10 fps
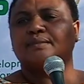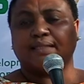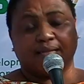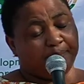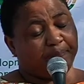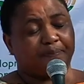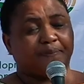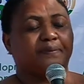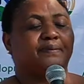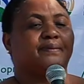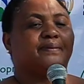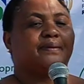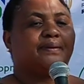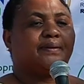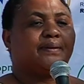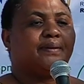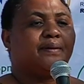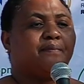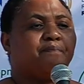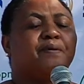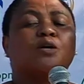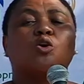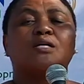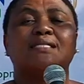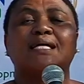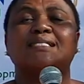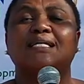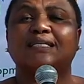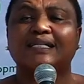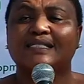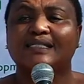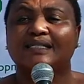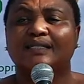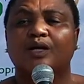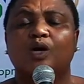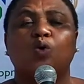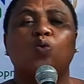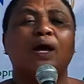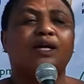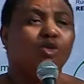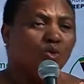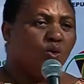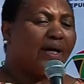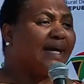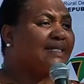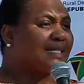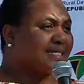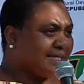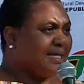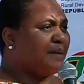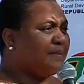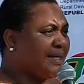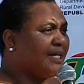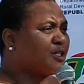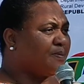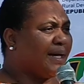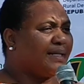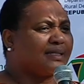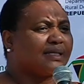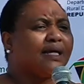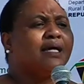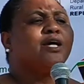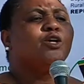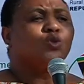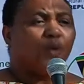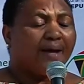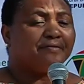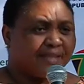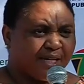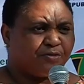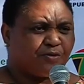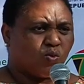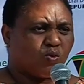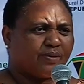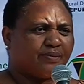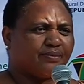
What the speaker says: Yep. Because there's a reason why you at a senior management, you have that phone.